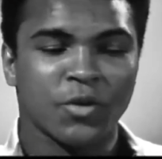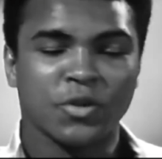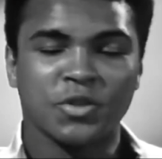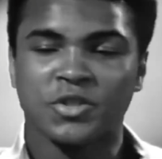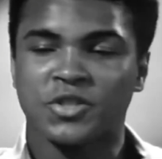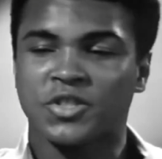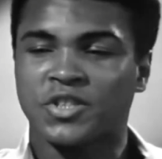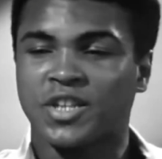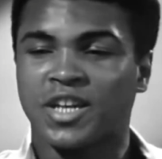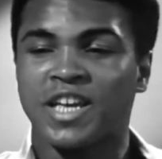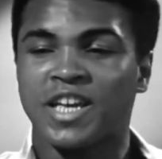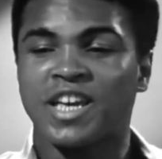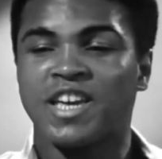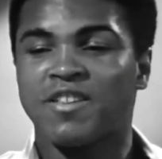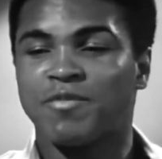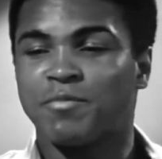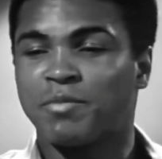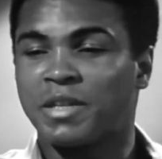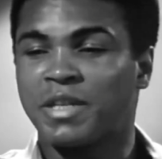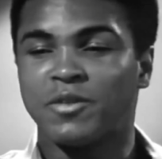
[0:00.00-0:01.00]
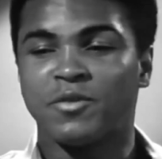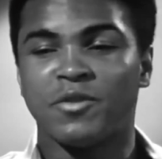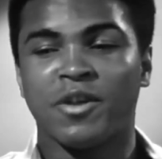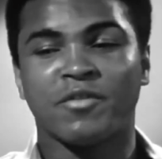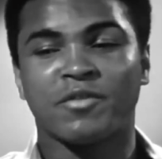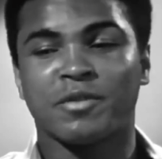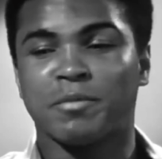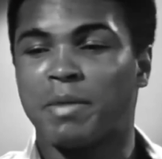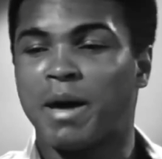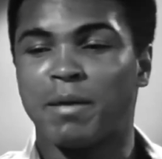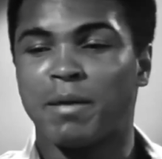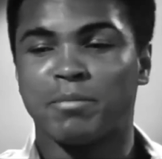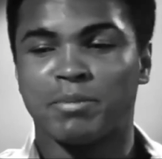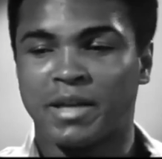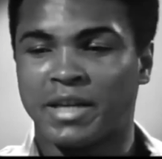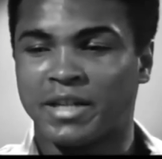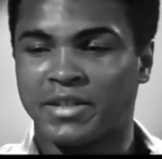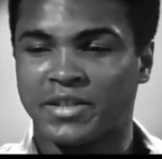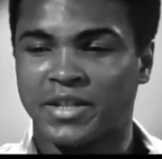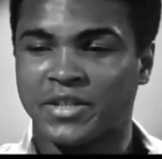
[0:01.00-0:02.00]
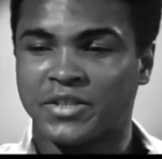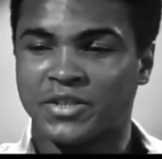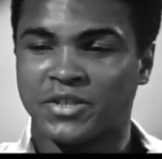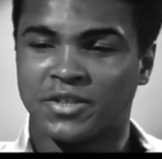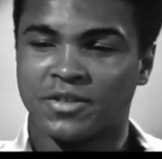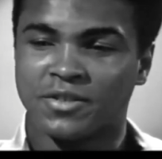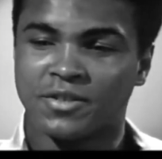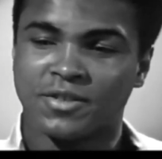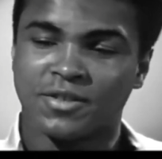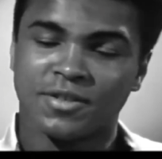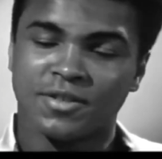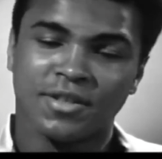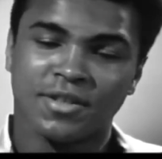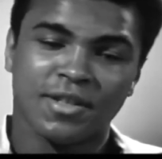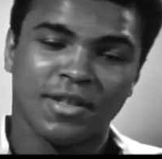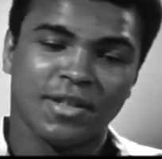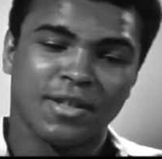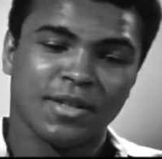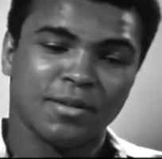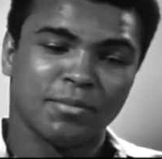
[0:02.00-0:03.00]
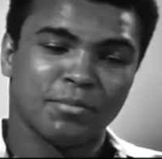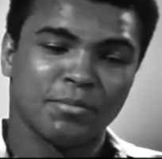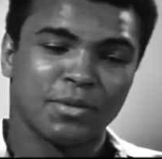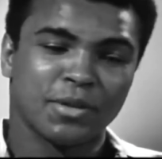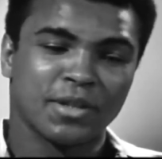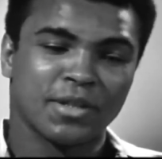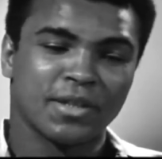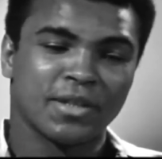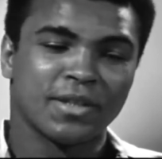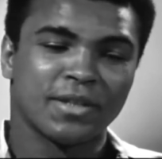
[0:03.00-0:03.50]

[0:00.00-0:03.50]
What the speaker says: he's a slave, but he don't have to buy plantations. But